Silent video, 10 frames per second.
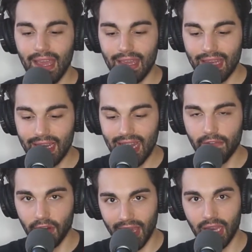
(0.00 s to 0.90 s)
and they
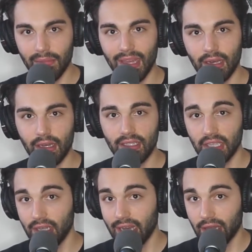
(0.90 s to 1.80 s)
never get them in
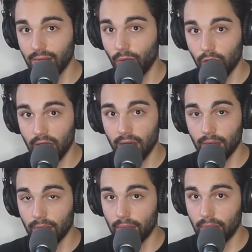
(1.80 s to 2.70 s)
until like the
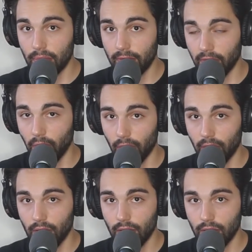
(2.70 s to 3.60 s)
morning
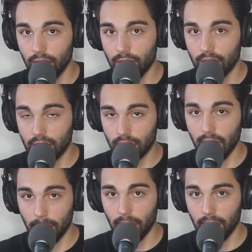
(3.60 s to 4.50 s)
before the
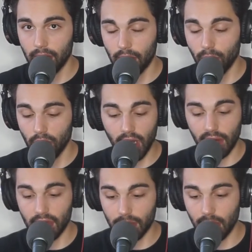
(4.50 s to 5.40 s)
trip, or the morning
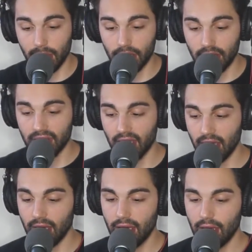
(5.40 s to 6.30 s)
of the trip, I should
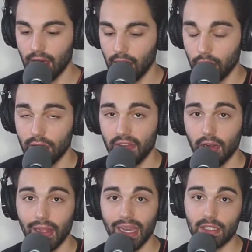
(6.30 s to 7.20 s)
say, or the
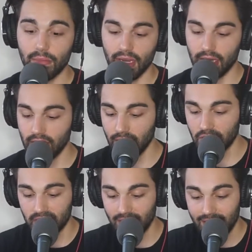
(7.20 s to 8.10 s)
very last minute.
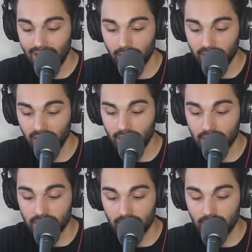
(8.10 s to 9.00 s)
It never
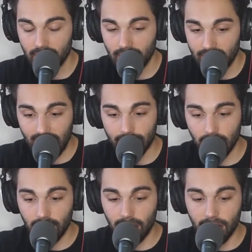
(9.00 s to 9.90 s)
fails. It
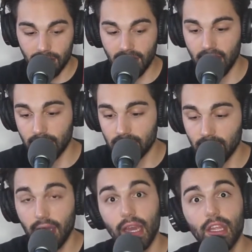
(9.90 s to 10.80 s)
never fails.
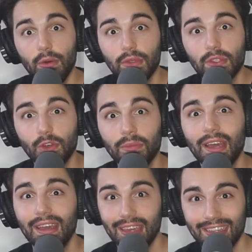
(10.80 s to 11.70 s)
And you assume
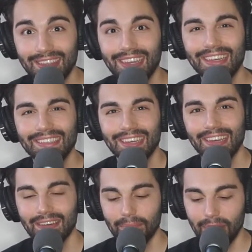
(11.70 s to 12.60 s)
it's
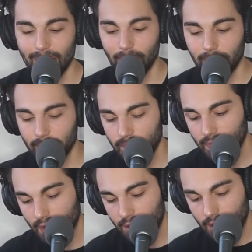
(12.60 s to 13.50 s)
easy, people.
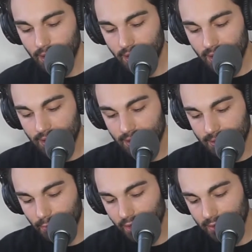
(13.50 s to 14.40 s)
And,
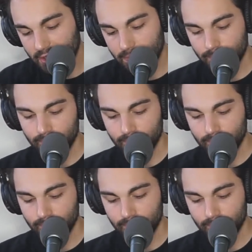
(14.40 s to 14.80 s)
well, anyways,